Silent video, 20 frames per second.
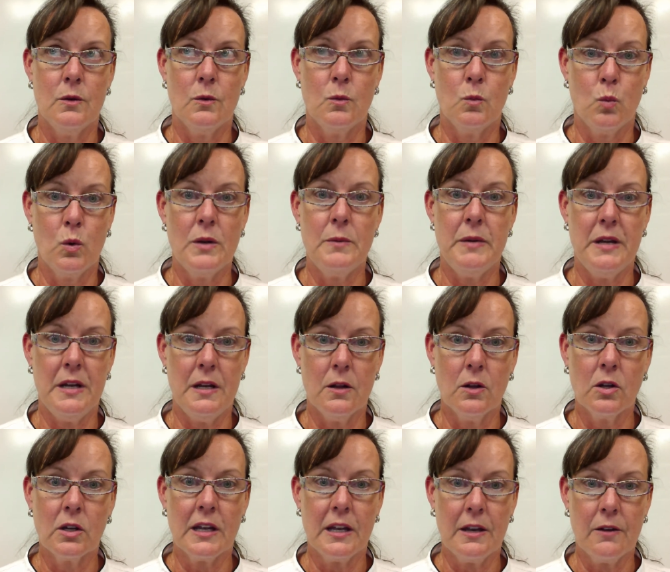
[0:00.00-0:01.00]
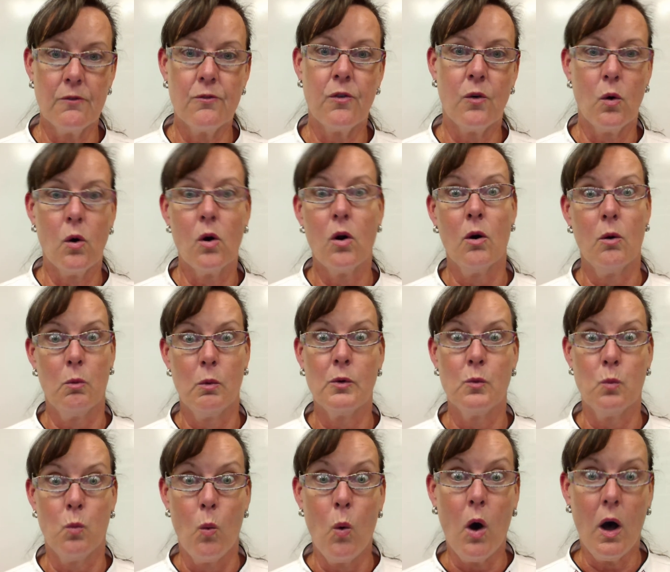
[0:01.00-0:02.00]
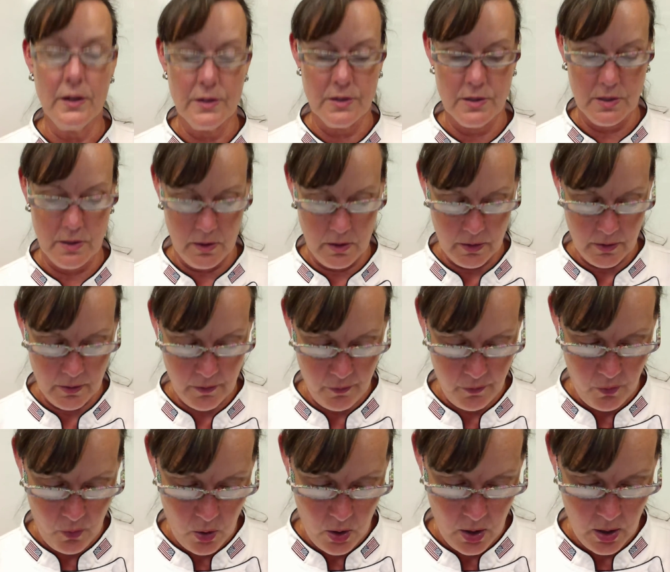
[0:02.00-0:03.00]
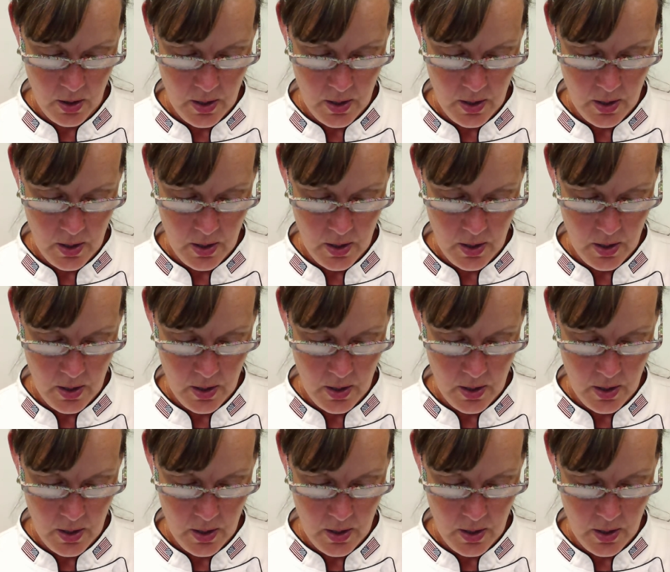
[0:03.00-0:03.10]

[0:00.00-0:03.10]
would be looking for or would want to look for.